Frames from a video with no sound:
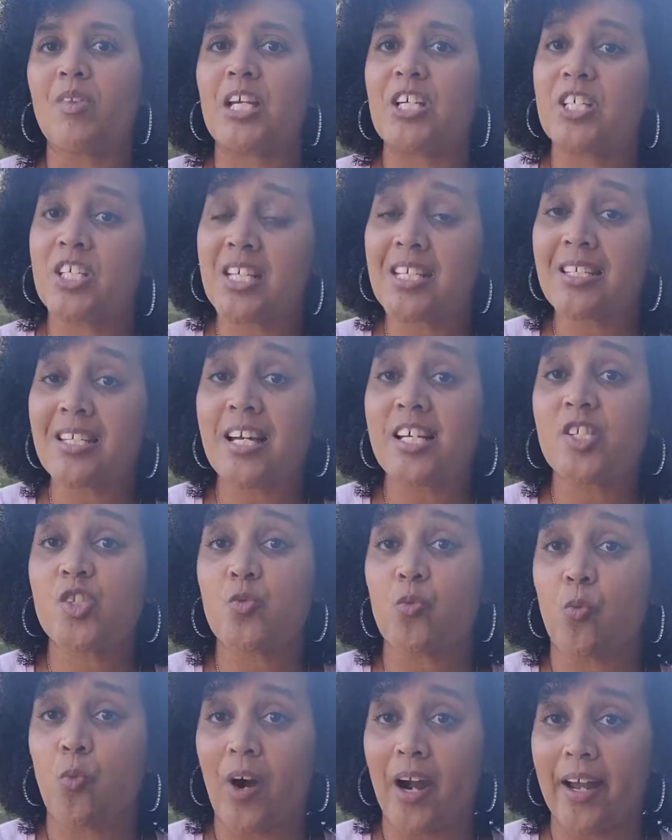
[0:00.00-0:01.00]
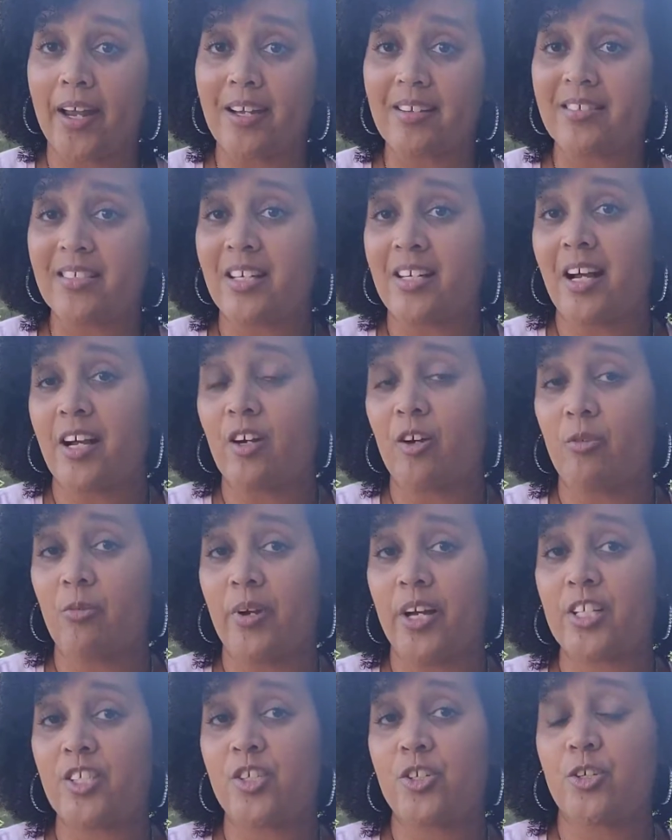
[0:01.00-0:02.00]
she does write, and I
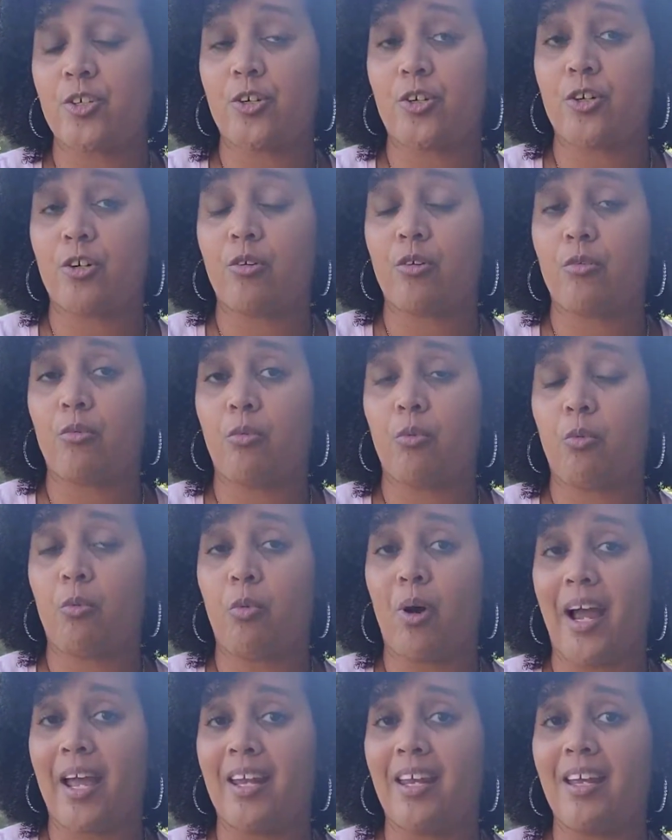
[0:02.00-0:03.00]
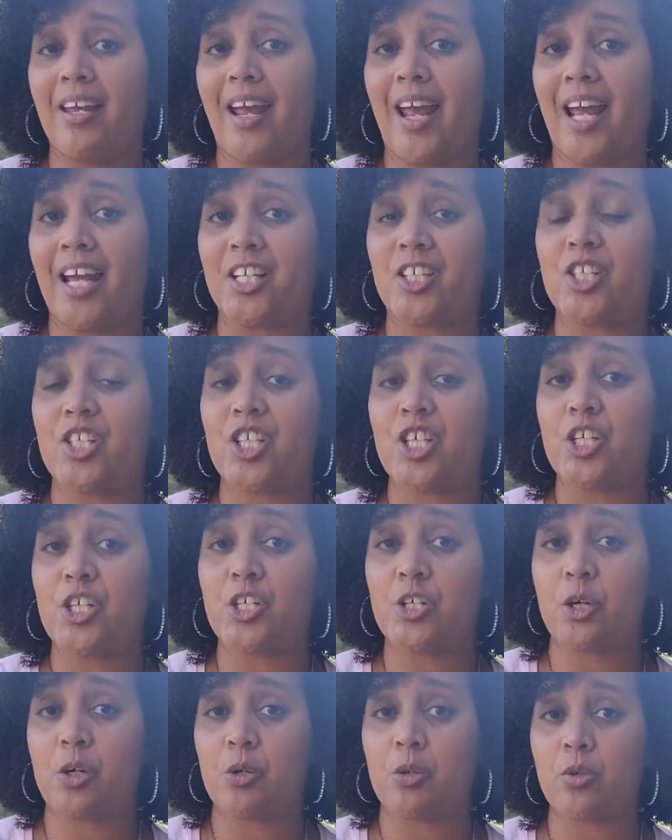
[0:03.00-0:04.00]
correct her writing as she
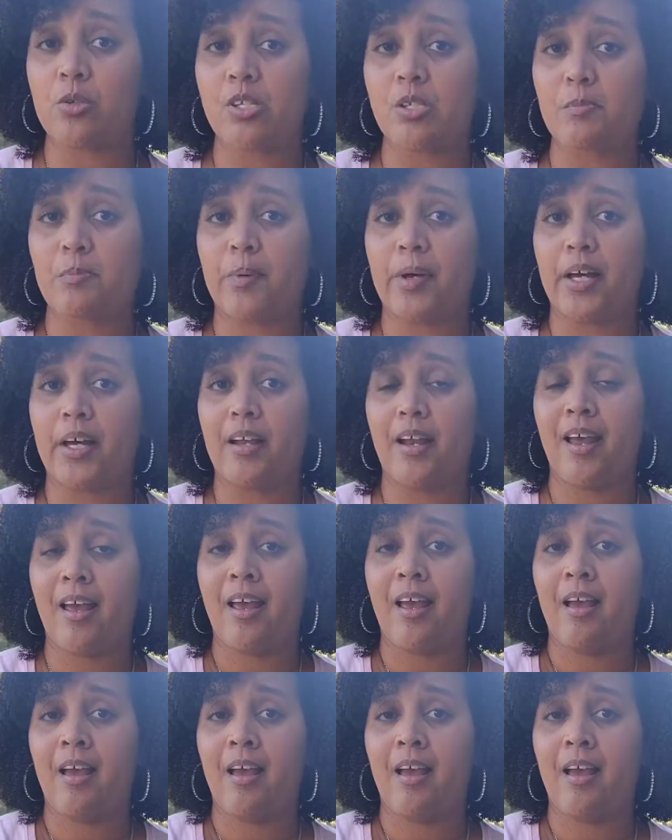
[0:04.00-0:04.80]
goes, but